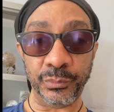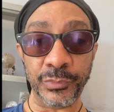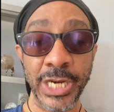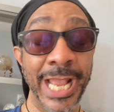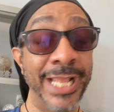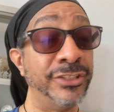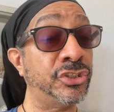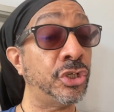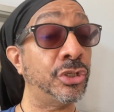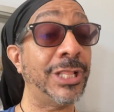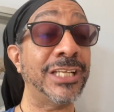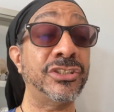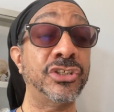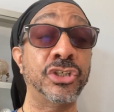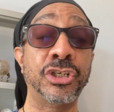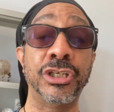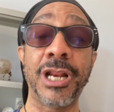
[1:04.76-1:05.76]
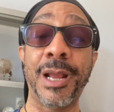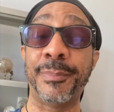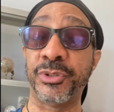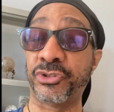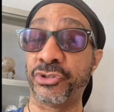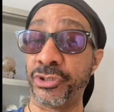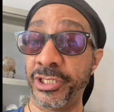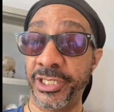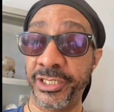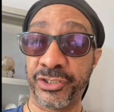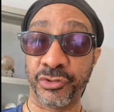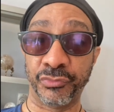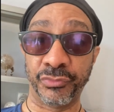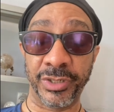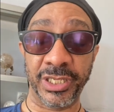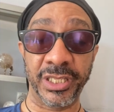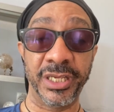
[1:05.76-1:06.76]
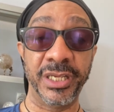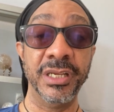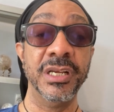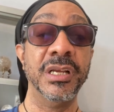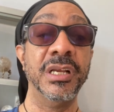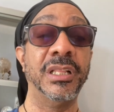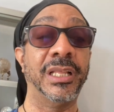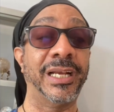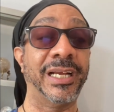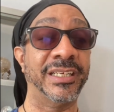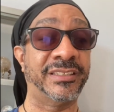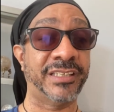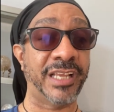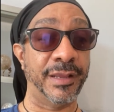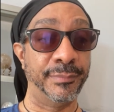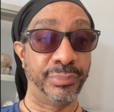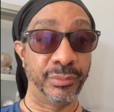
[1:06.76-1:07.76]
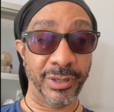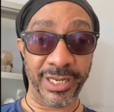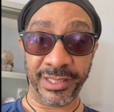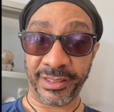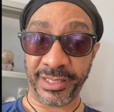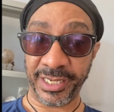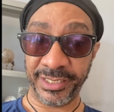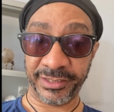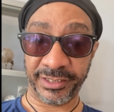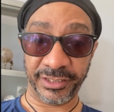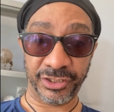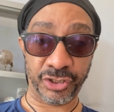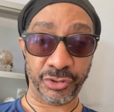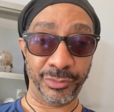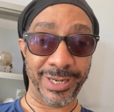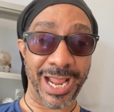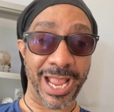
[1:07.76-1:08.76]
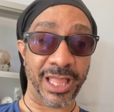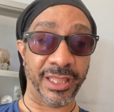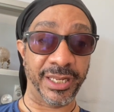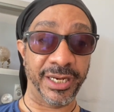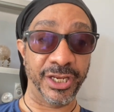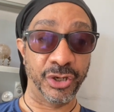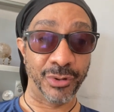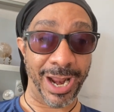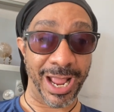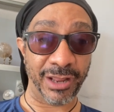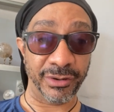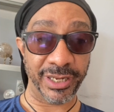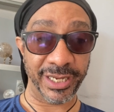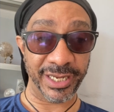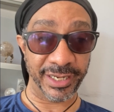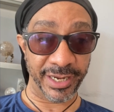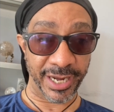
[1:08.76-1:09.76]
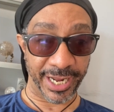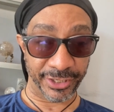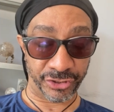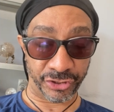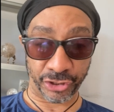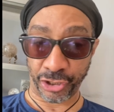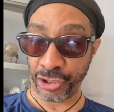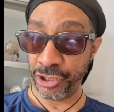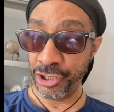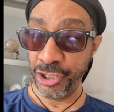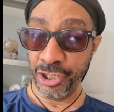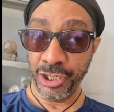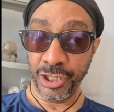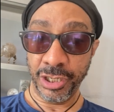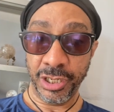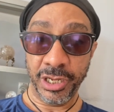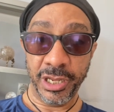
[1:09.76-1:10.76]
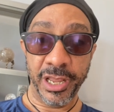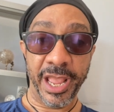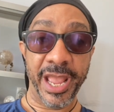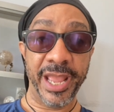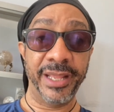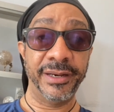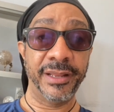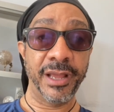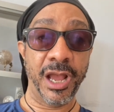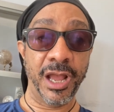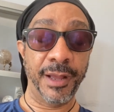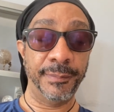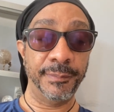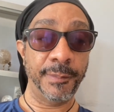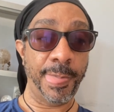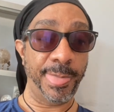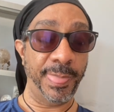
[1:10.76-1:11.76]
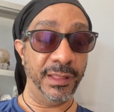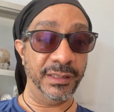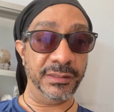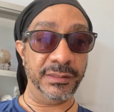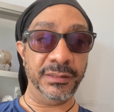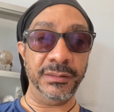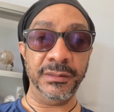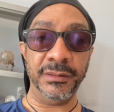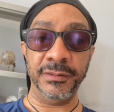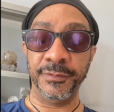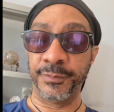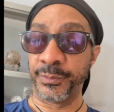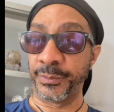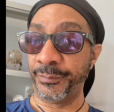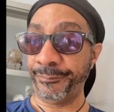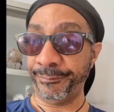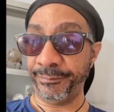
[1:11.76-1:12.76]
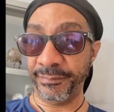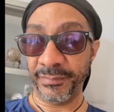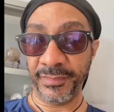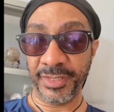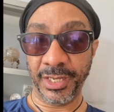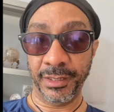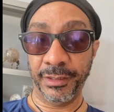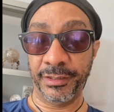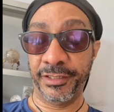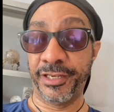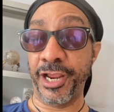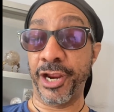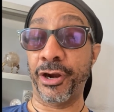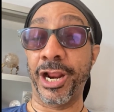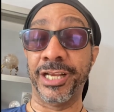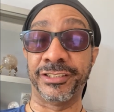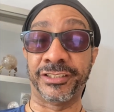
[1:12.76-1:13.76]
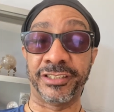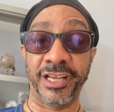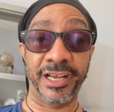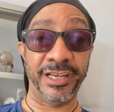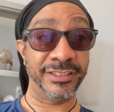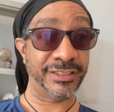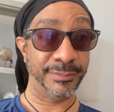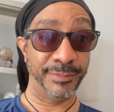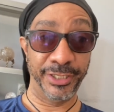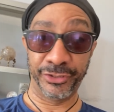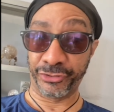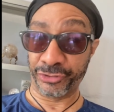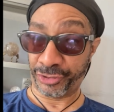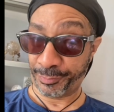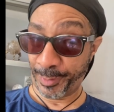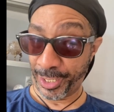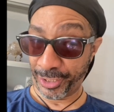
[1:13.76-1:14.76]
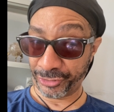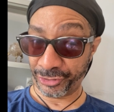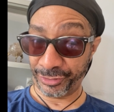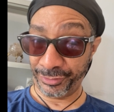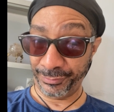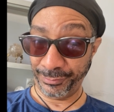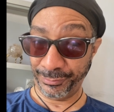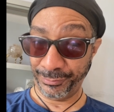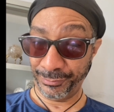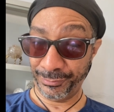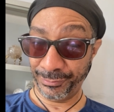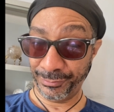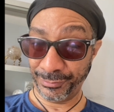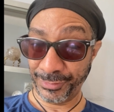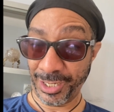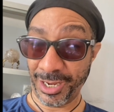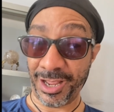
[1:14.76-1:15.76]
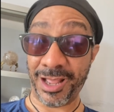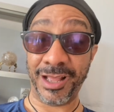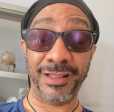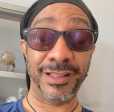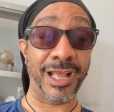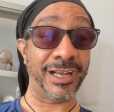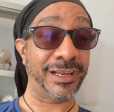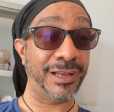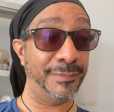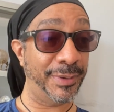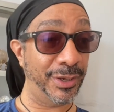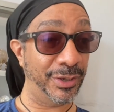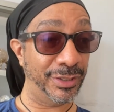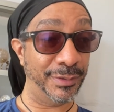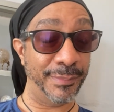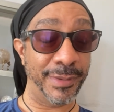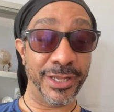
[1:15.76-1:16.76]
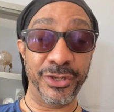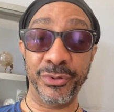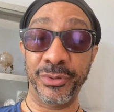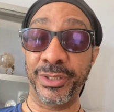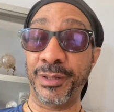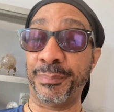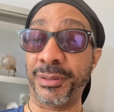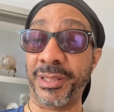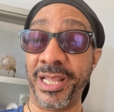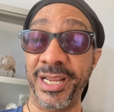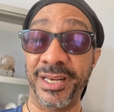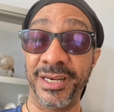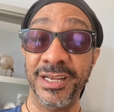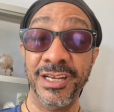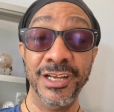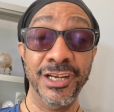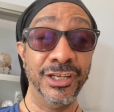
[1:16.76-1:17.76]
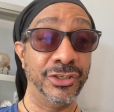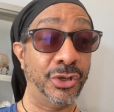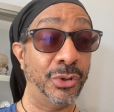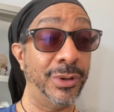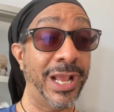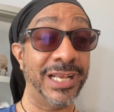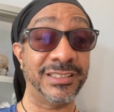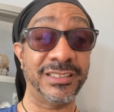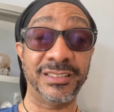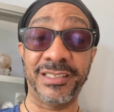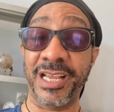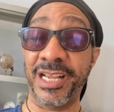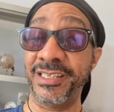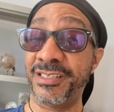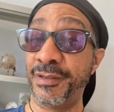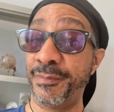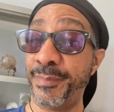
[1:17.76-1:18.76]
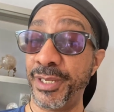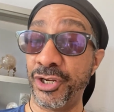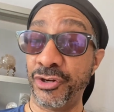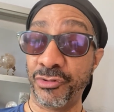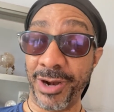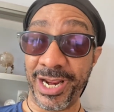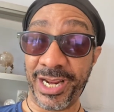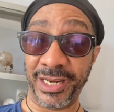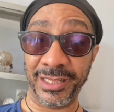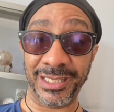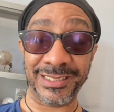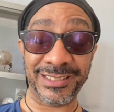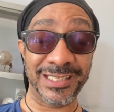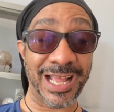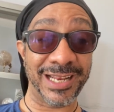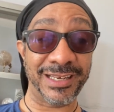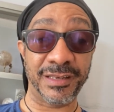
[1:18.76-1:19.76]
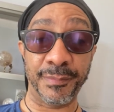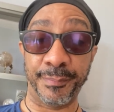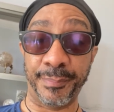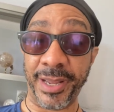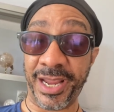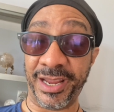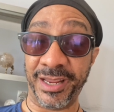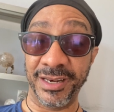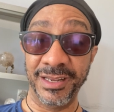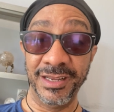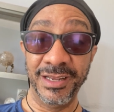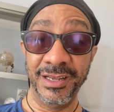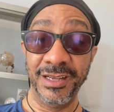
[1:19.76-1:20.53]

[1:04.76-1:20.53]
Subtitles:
And so that's a good opportunity to really, like I said, bring things into reality, grounding in nature. And dare I say, some introspection. Ah, that can be on the menu and the plate. Don't hesitate to be great. Let's not debate.